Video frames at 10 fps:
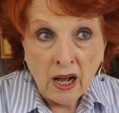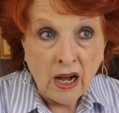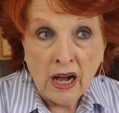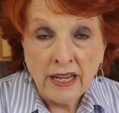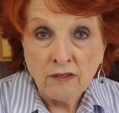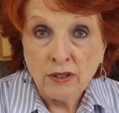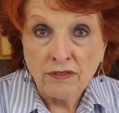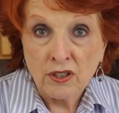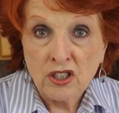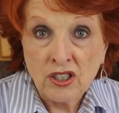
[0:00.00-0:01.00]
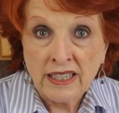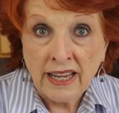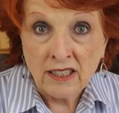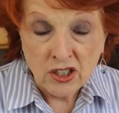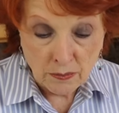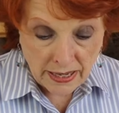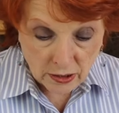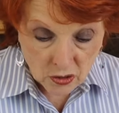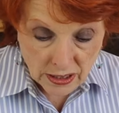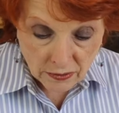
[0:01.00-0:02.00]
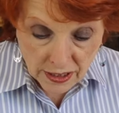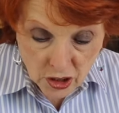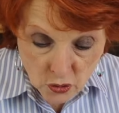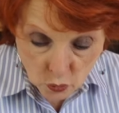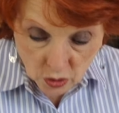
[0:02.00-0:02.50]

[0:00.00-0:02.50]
I have reverted to canned tomatoes. Now these